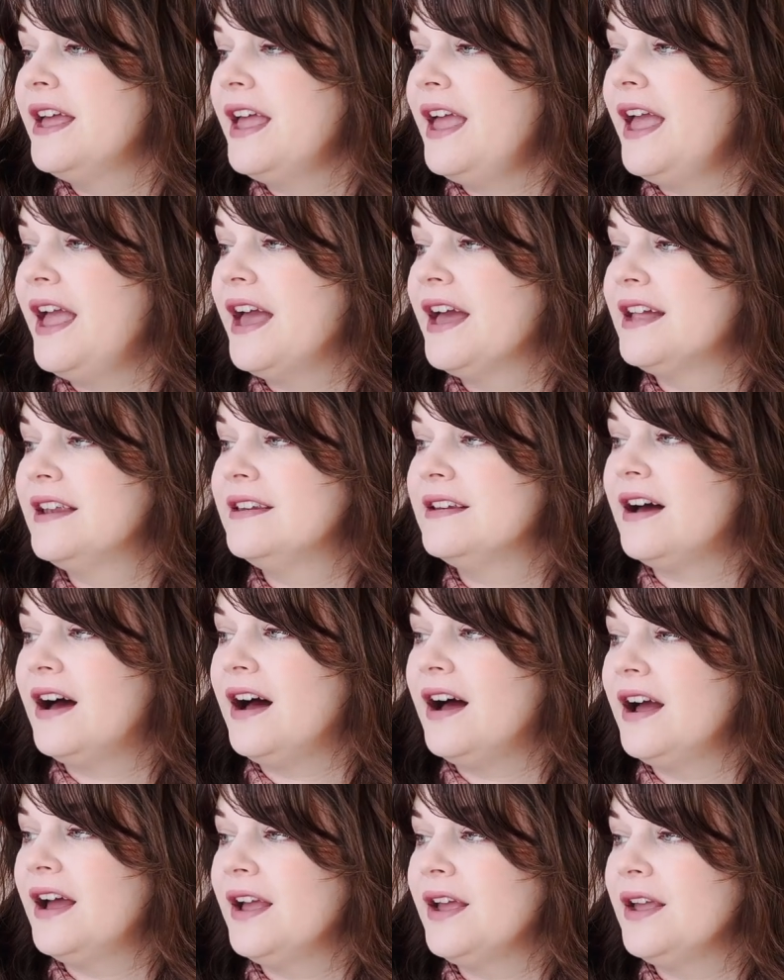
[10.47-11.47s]
And
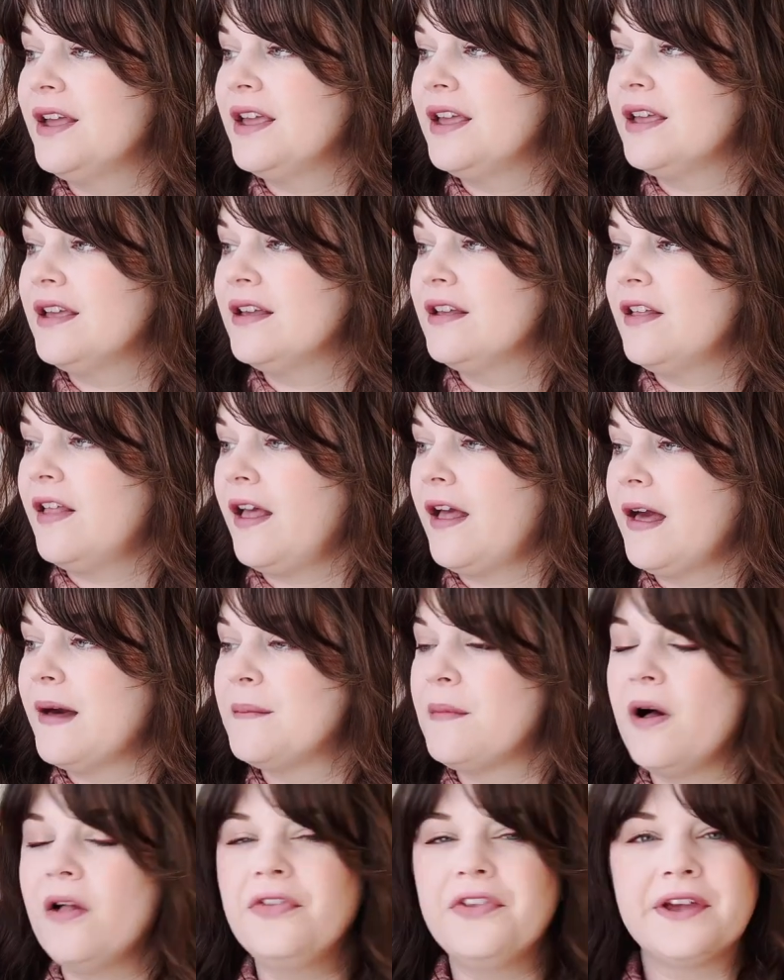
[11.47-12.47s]
I
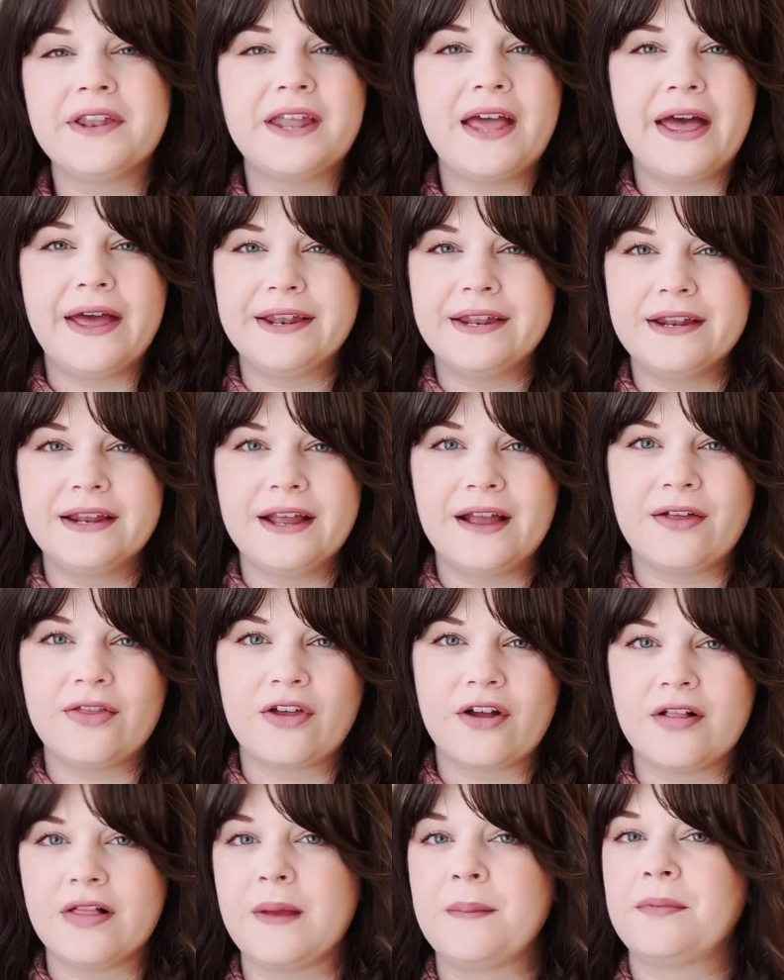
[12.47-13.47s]
am all done editing
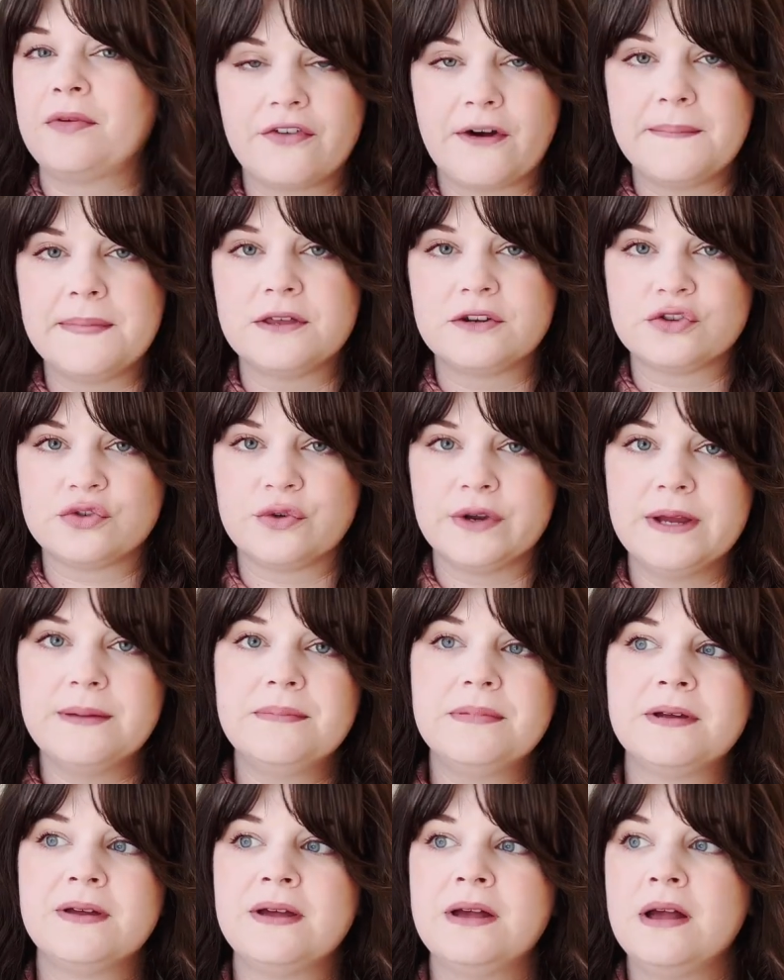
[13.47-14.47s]
the clips from the trip,